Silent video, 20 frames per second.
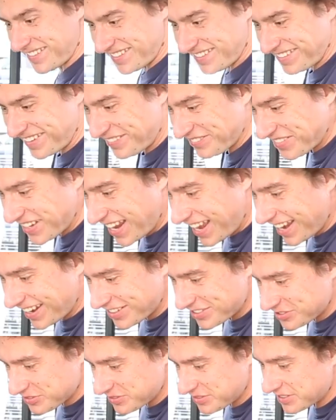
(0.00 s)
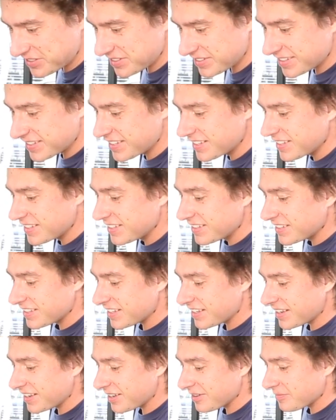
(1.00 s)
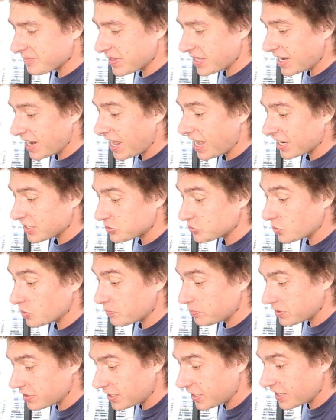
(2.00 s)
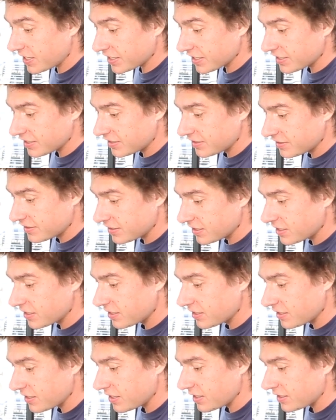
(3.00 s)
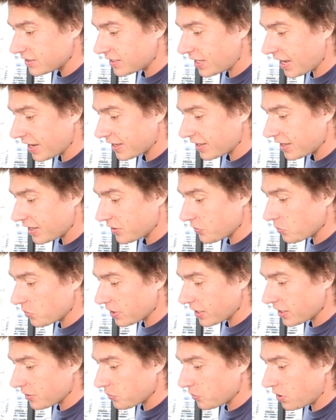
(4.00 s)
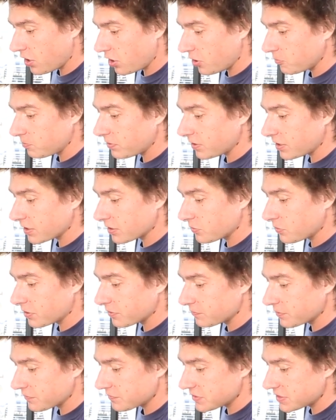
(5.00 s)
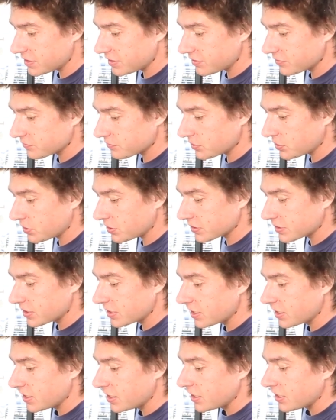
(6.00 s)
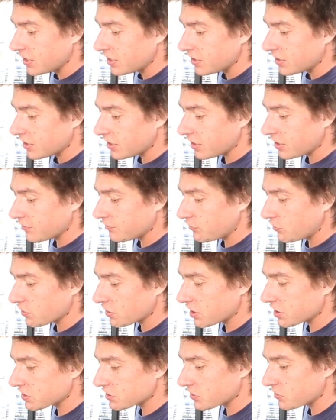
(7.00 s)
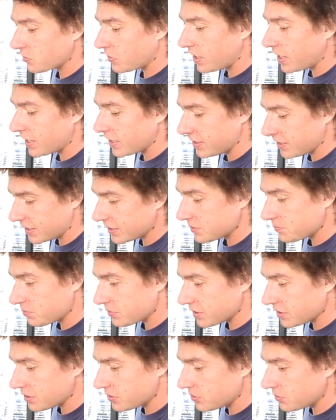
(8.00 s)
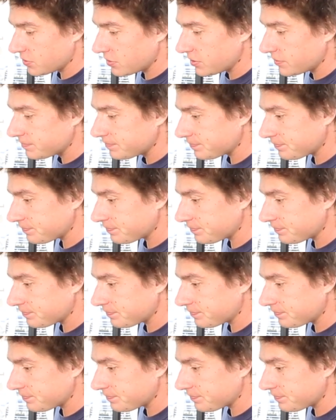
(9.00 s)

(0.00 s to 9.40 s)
you have an actual plug, like a wall plug, 115 volt, 400 watt. That's pretty cool.